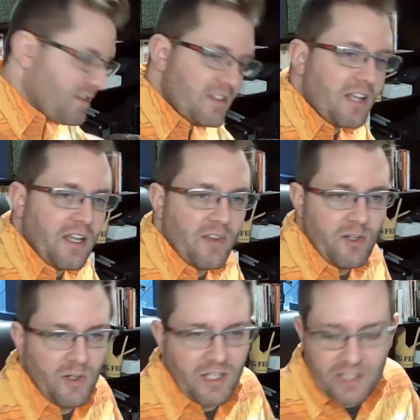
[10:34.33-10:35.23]
exactly how they're
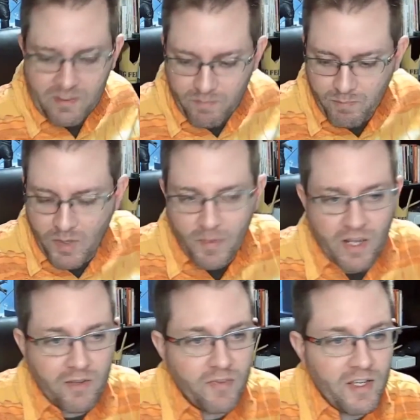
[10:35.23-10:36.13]
doing it. They burp it out
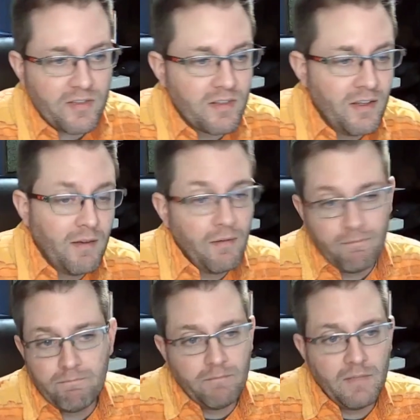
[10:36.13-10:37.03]
of their face.
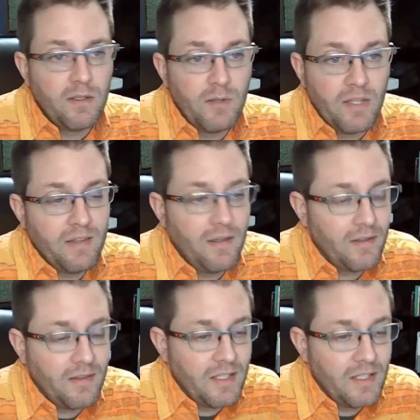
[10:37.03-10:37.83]
And they do it and they and they